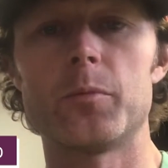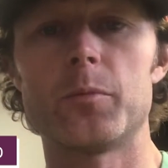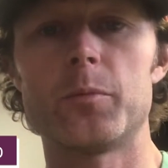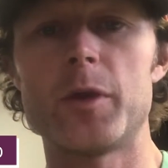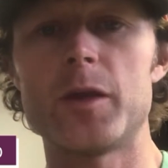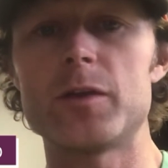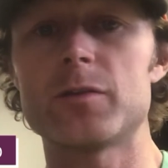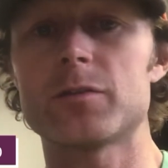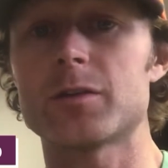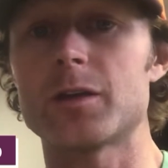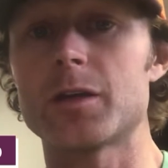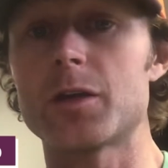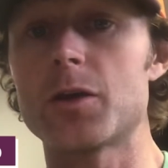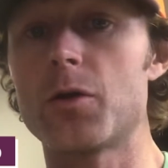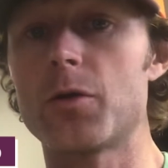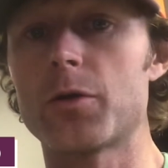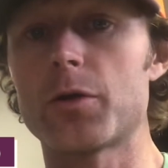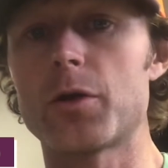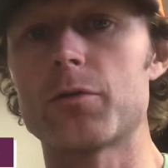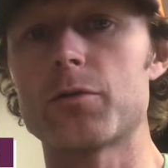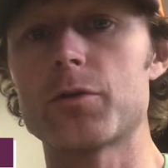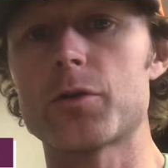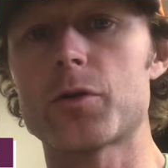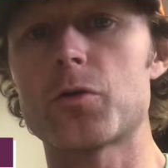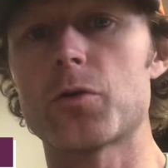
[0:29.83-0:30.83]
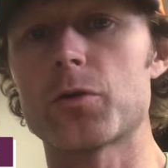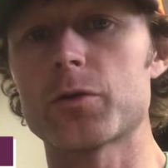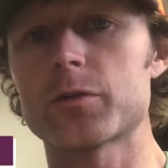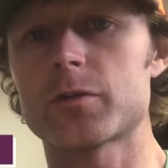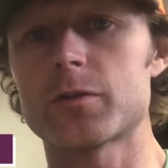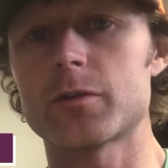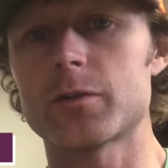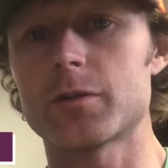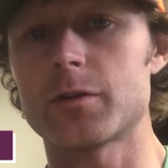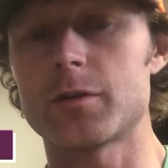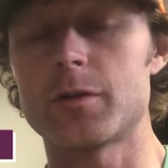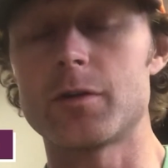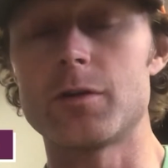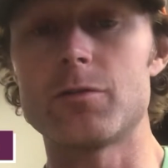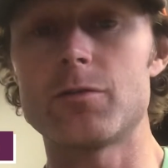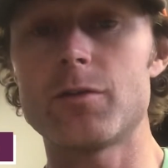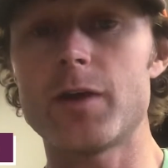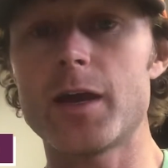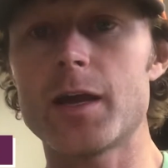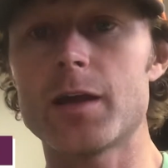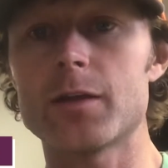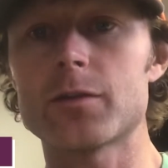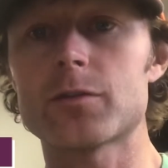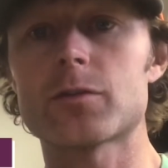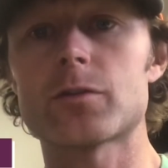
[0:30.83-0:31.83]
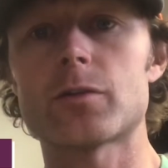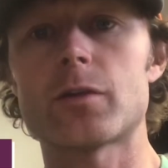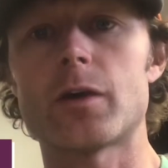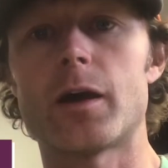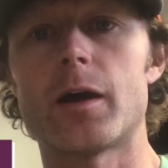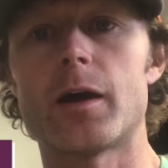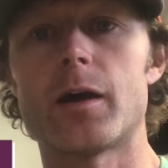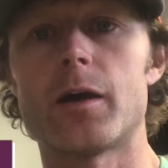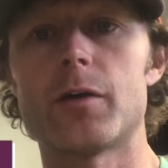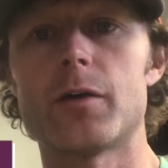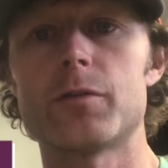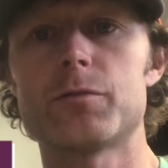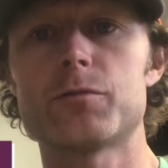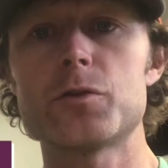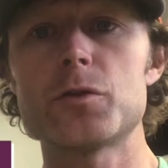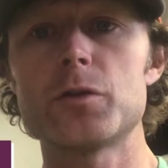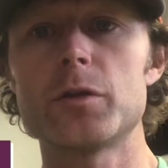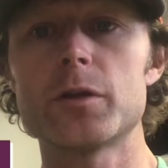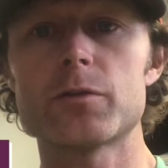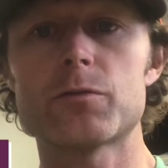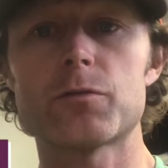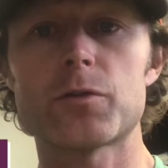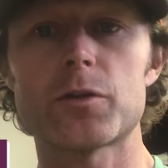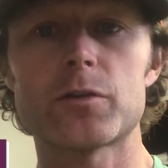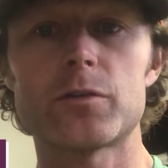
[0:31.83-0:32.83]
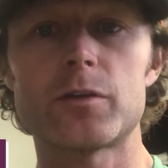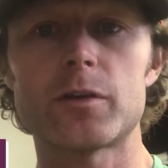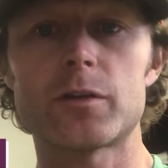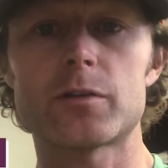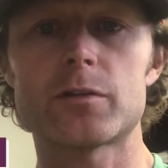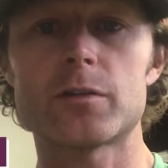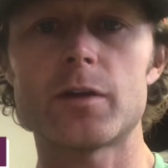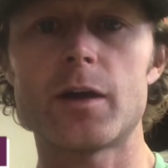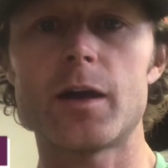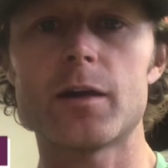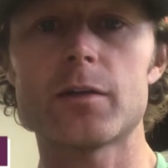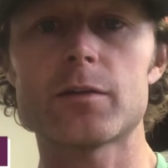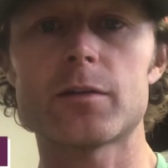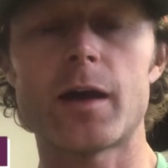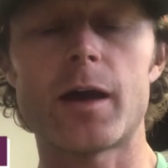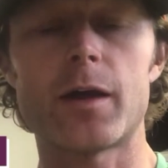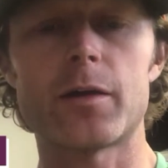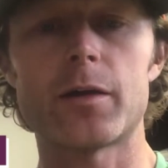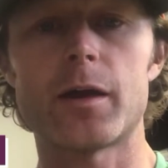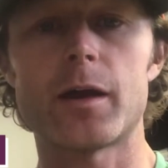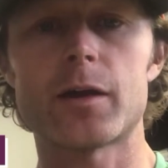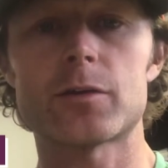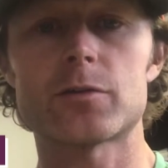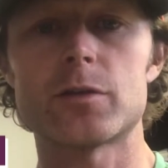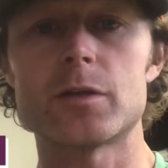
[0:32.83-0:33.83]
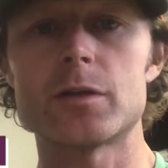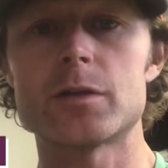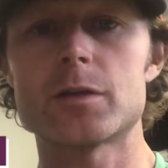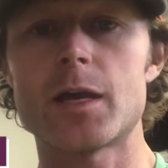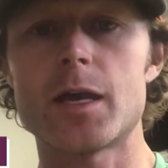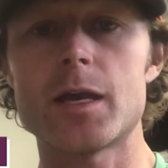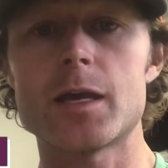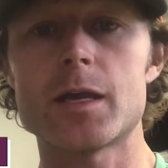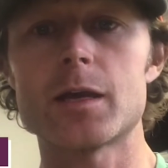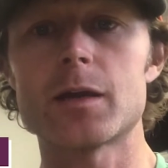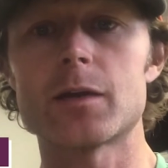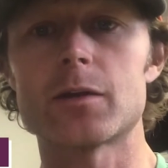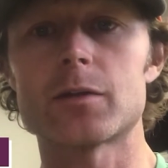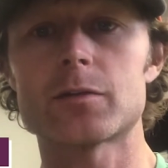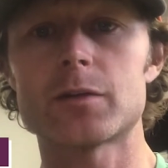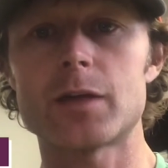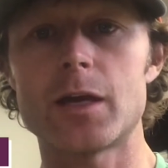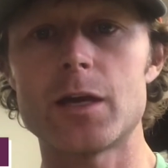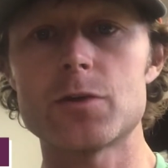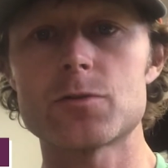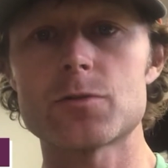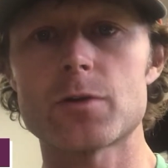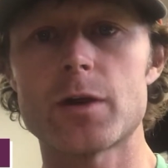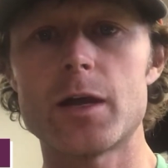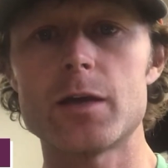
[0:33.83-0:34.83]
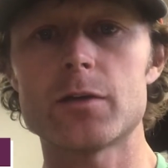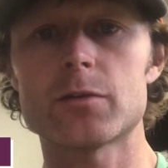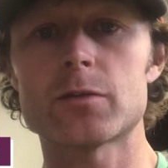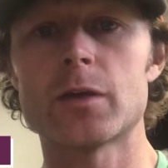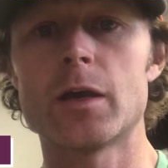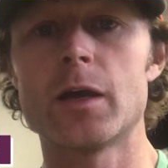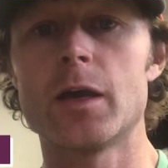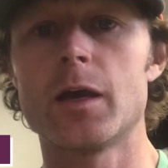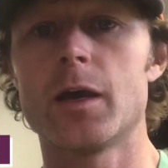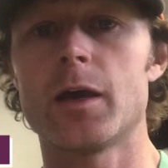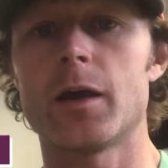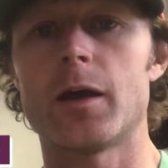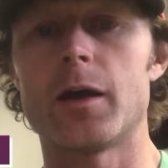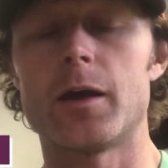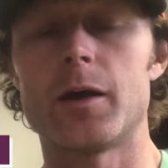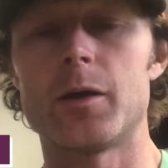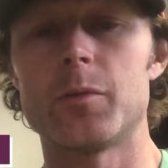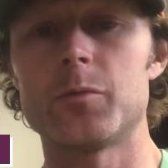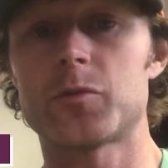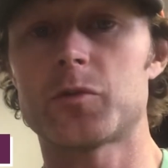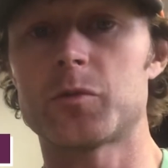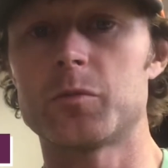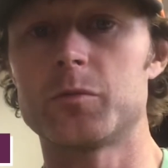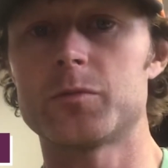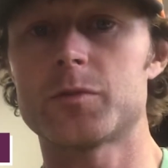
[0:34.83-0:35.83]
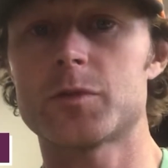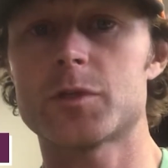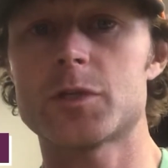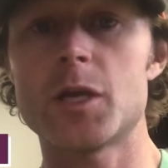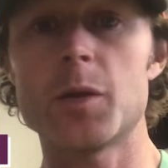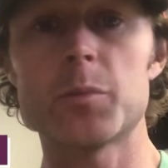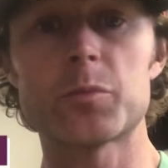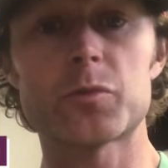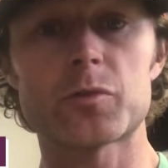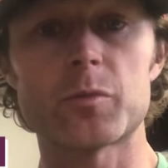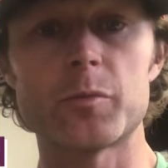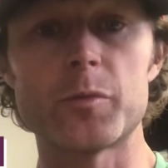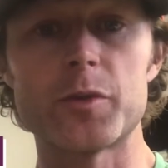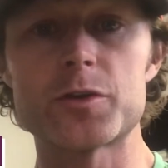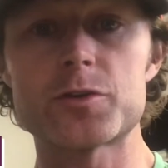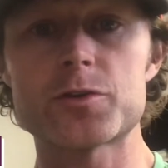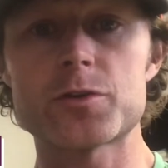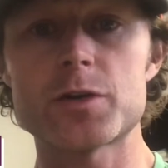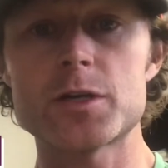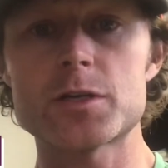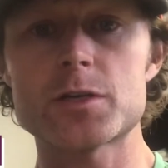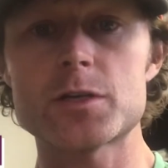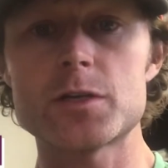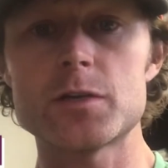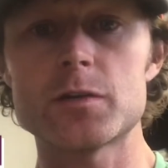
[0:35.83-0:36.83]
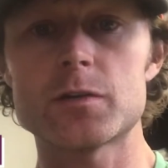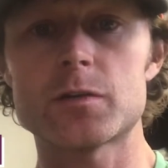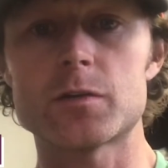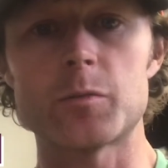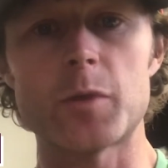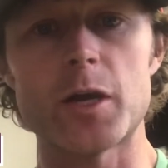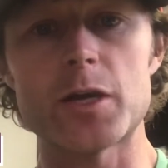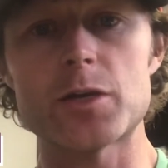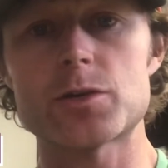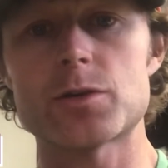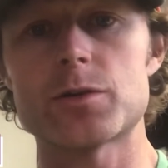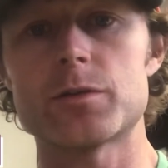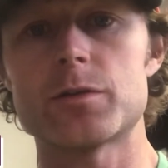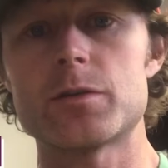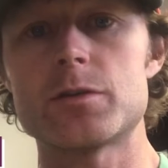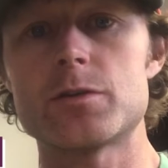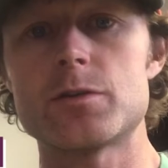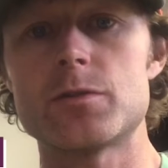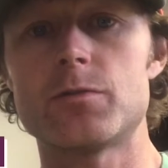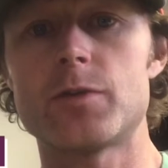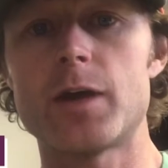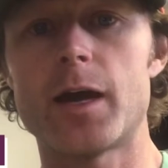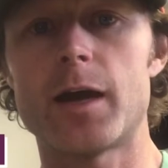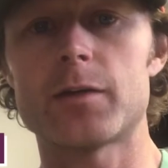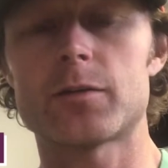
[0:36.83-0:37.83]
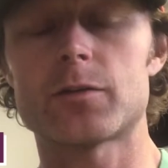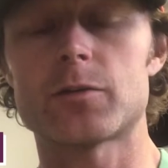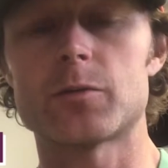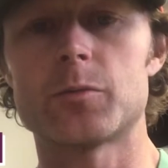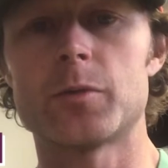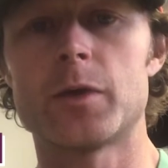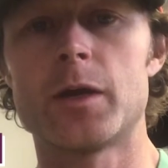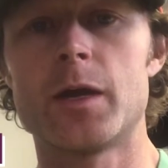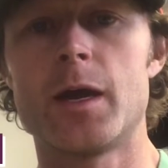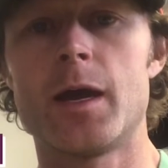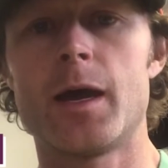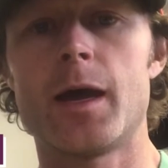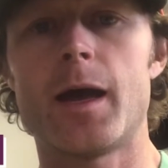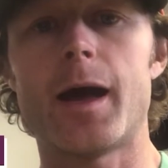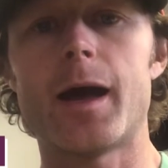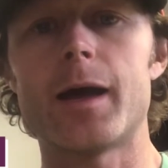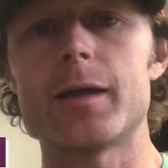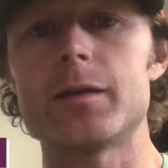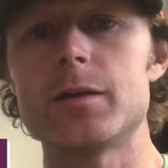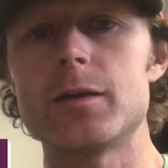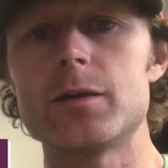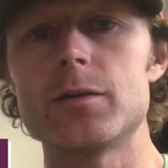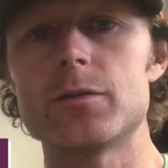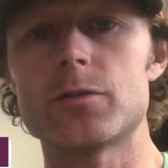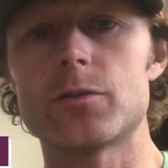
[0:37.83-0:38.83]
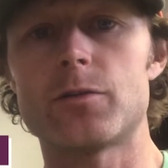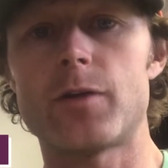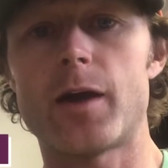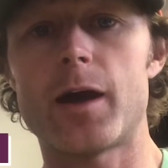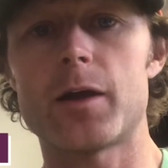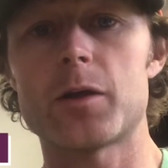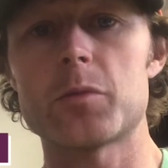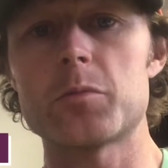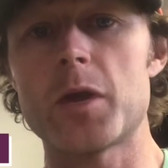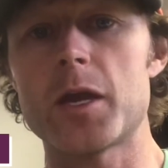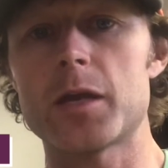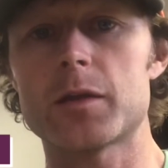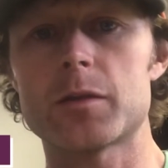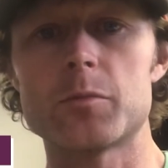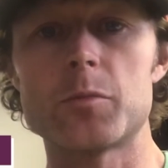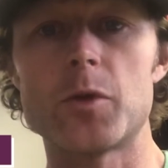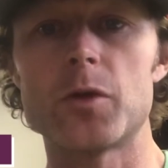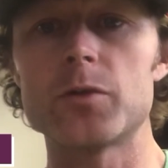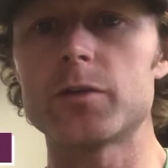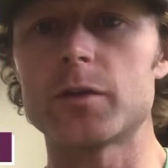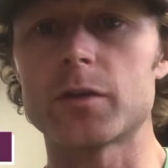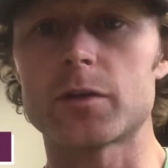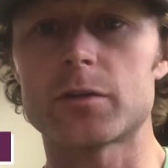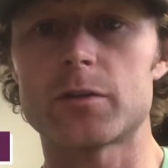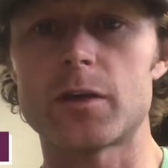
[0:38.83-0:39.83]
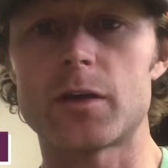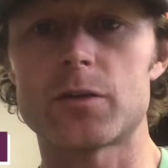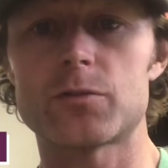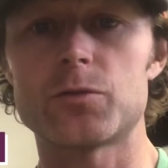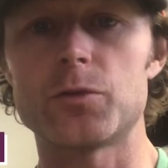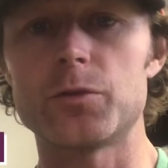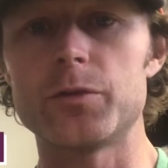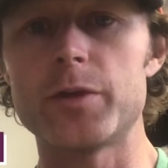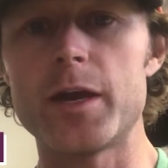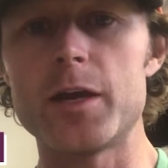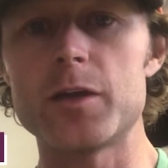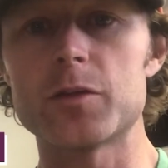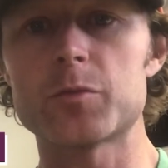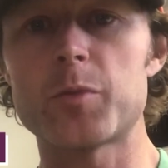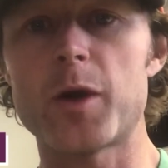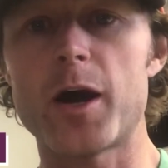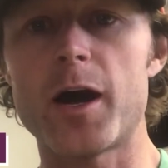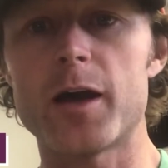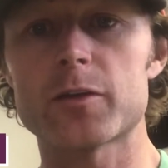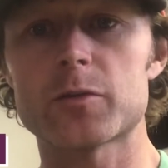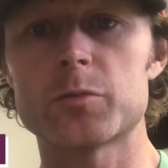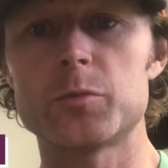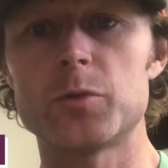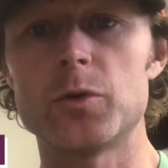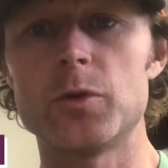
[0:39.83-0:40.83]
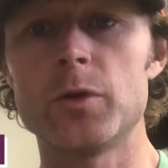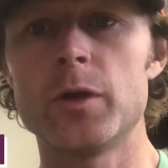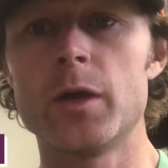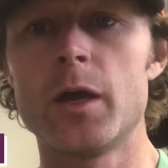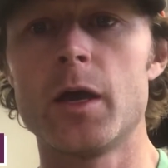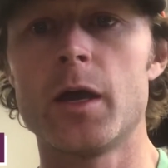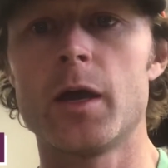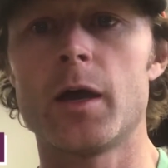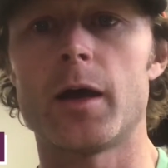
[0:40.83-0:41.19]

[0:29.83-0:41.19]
basically going over the courses in advance, fueling for success, how to actually take in a stage race, some tips from the trenches to make sure that you've got some ideas of how to make the most successful days possible.